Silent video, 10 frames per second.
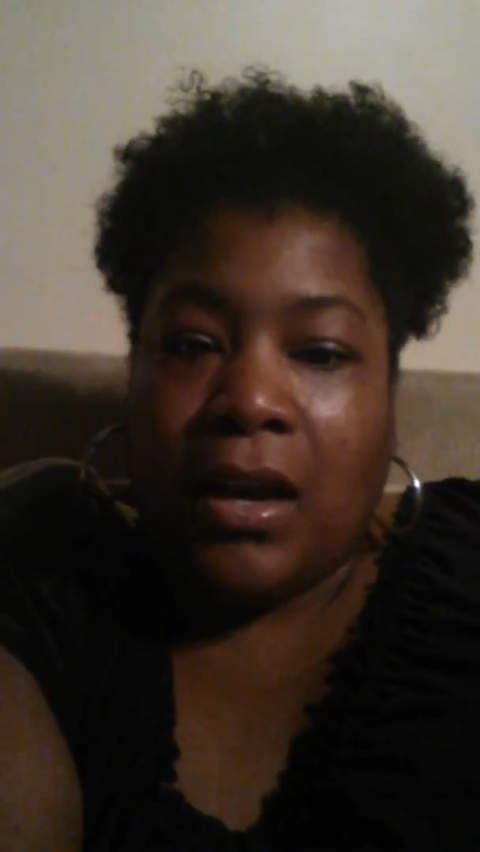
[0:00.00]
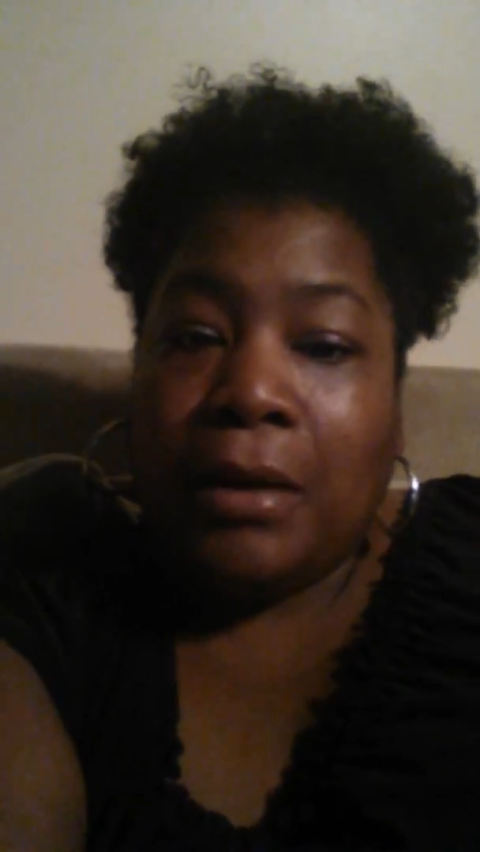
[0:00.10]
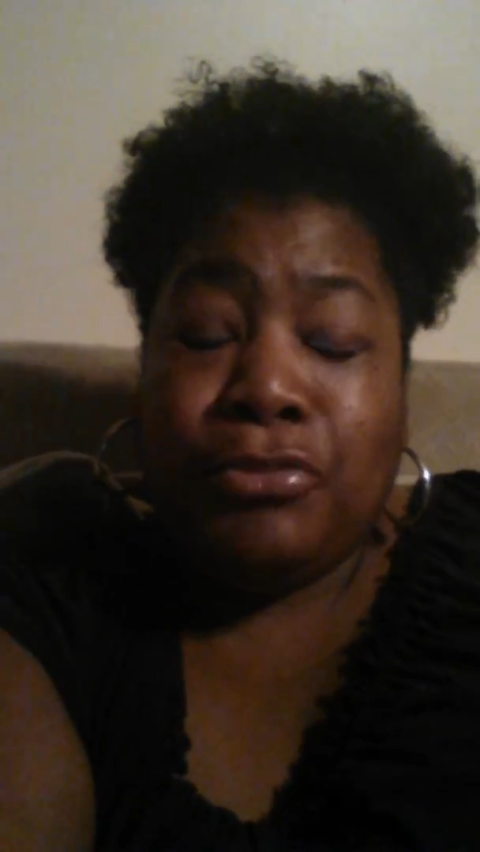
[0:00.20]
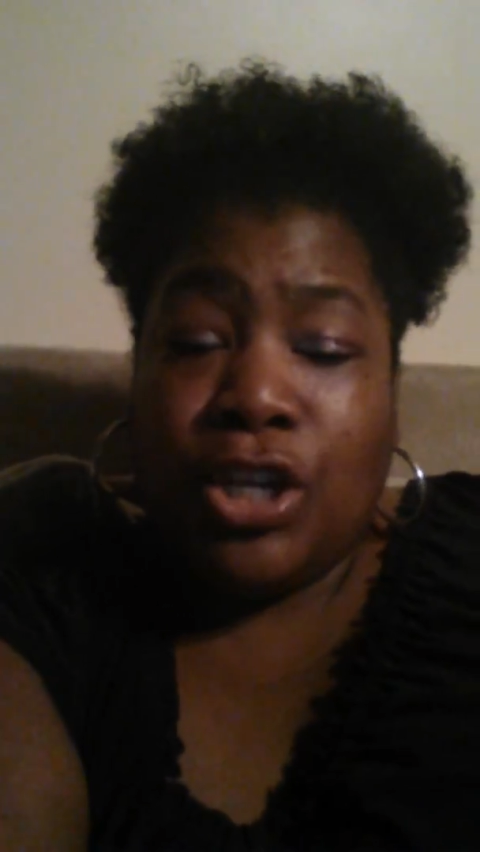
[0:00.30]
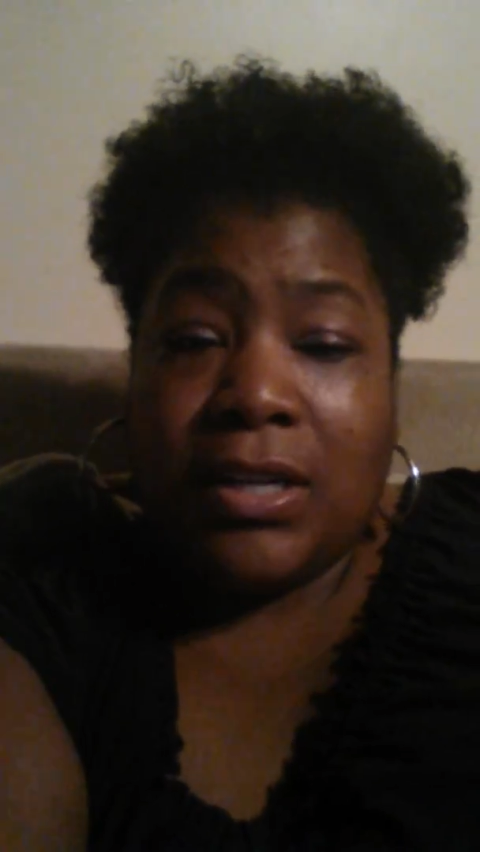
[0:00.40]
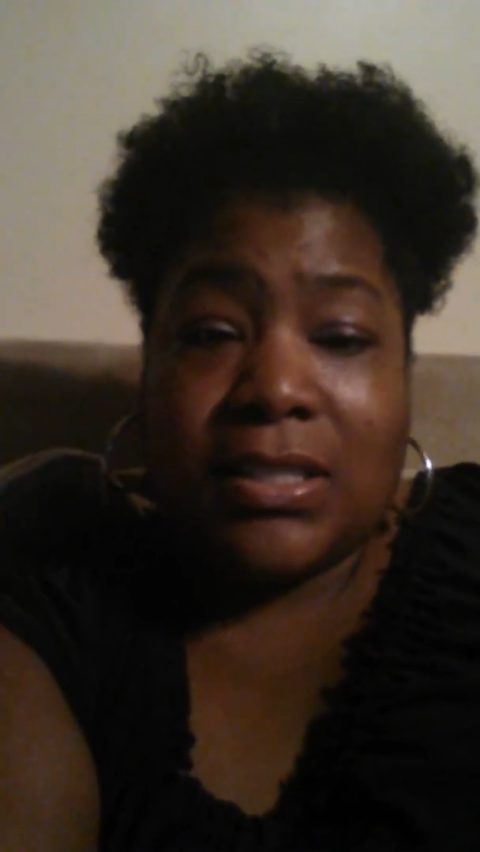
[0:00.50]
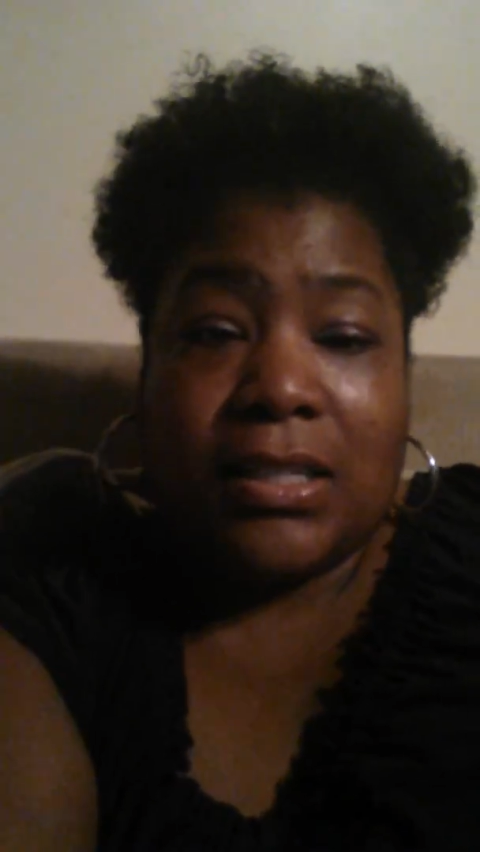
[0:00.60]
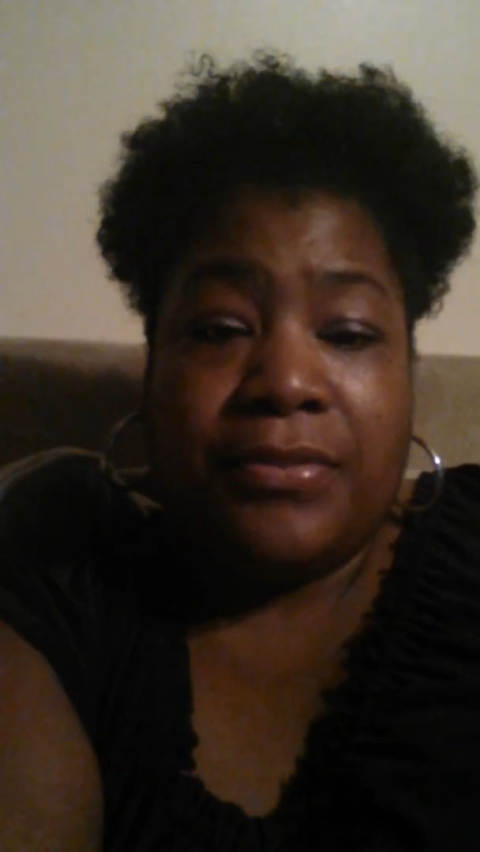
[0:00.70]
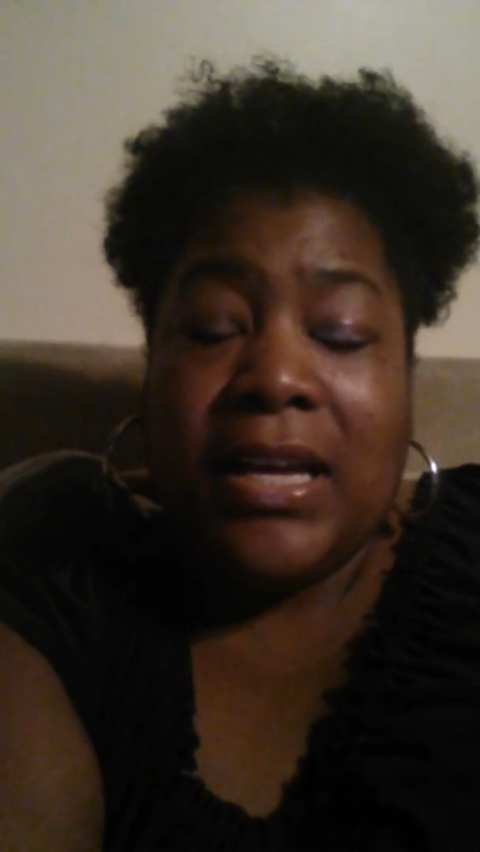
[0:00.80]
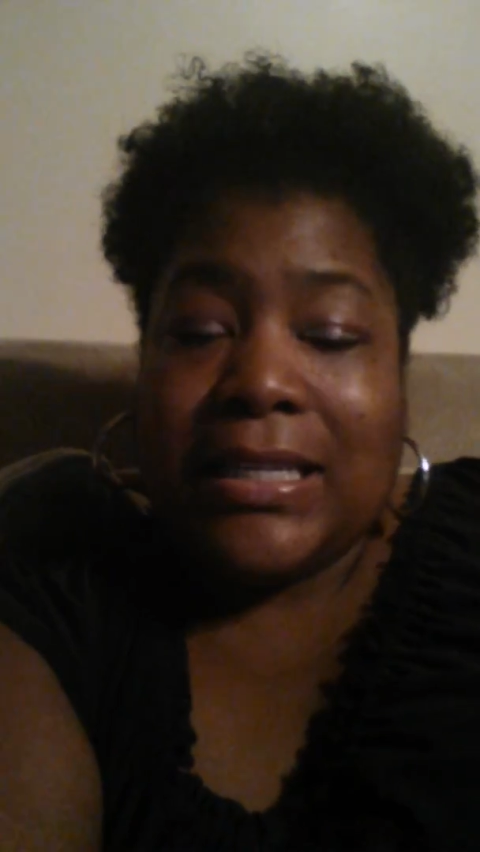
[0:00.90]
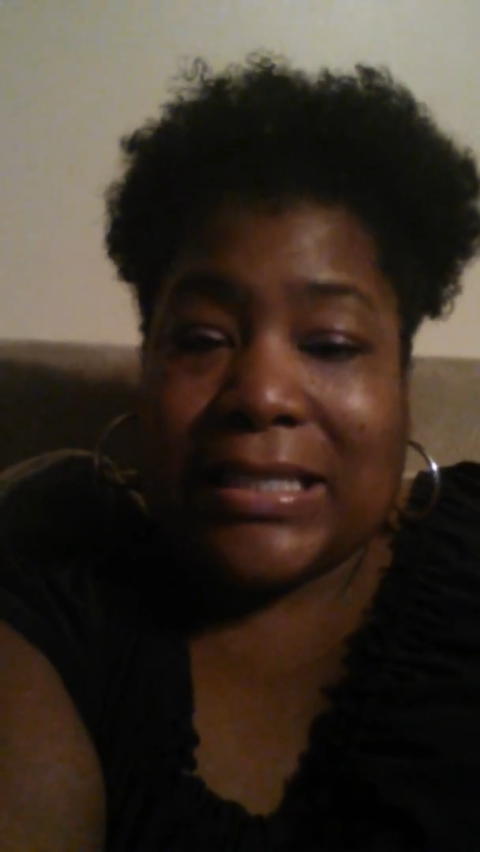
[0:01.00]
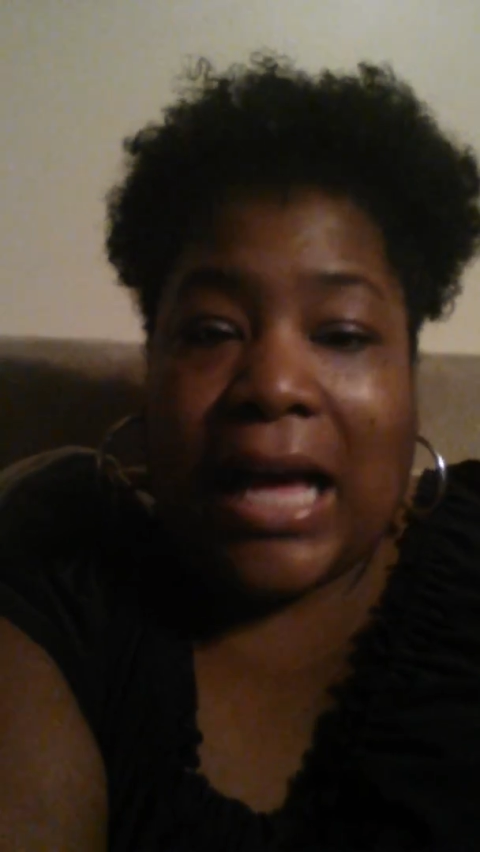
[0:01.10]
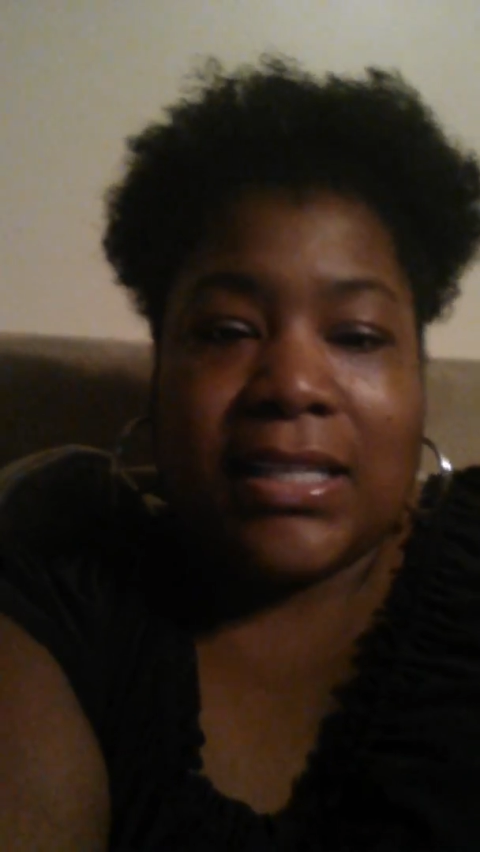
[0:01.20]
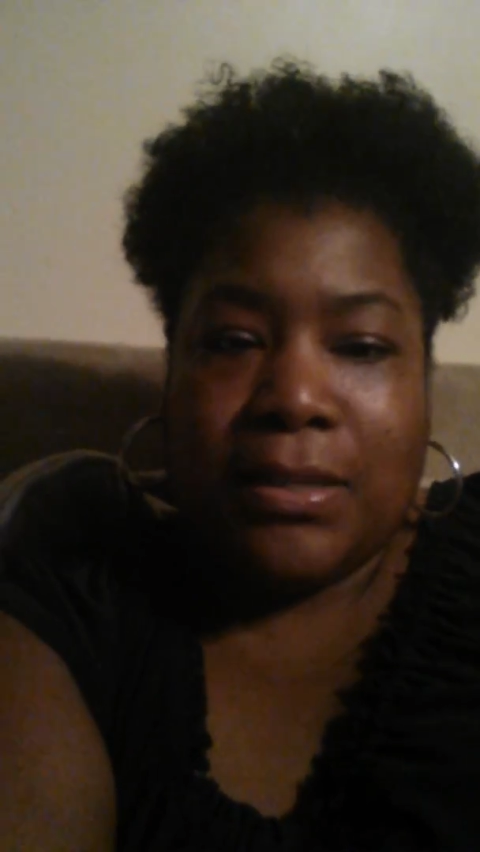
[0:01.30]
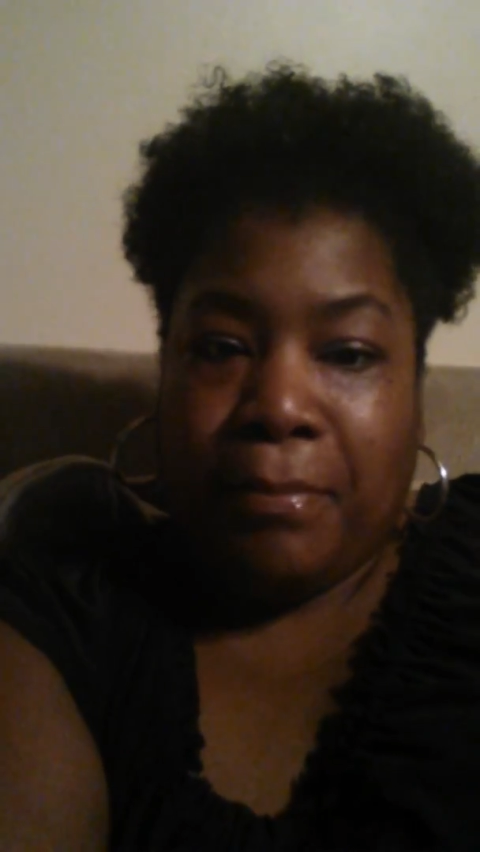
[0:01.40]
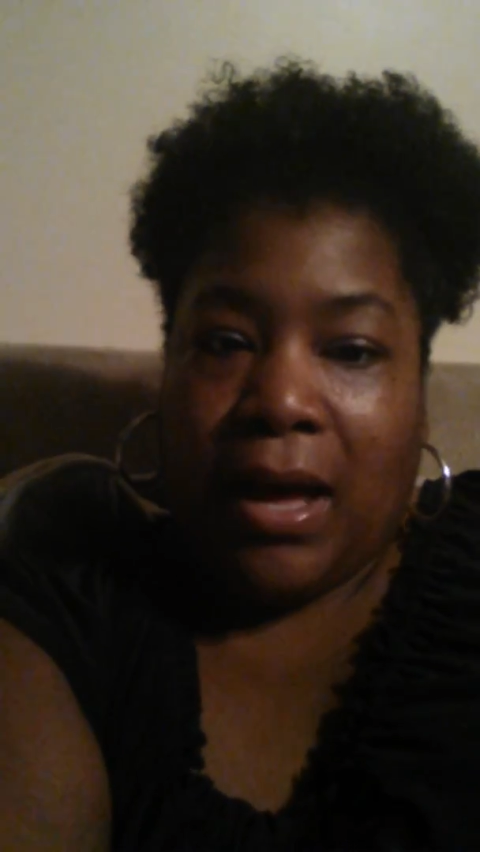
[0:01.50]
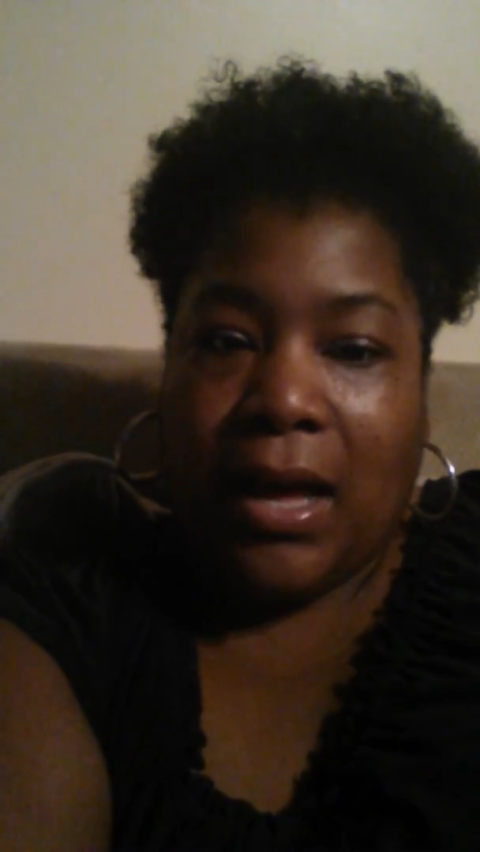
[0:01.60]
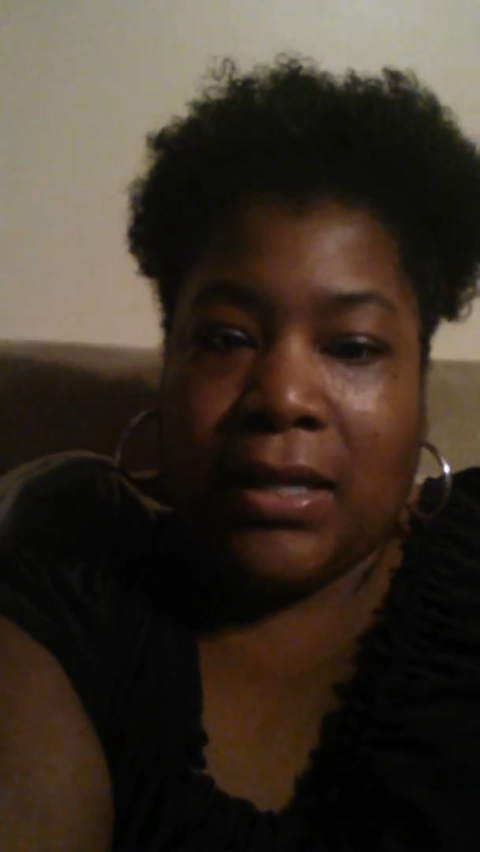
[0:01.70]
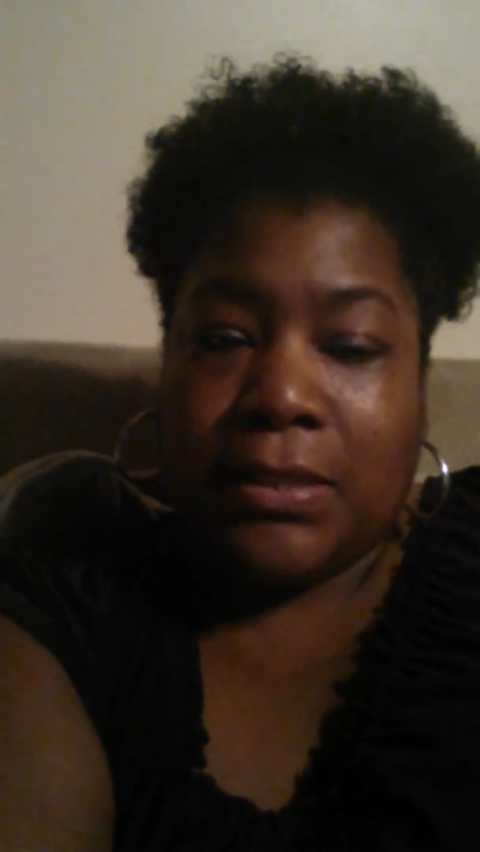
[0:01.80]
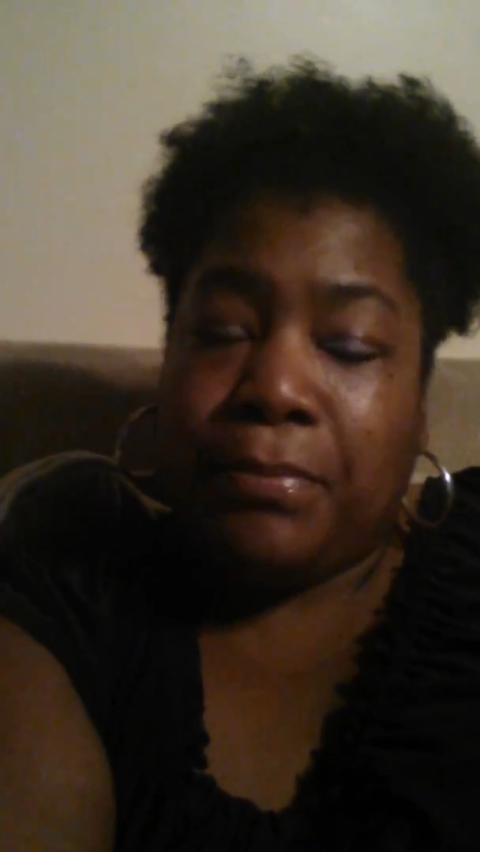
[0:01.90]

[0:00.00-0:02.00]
up chunks of stocks and bonds,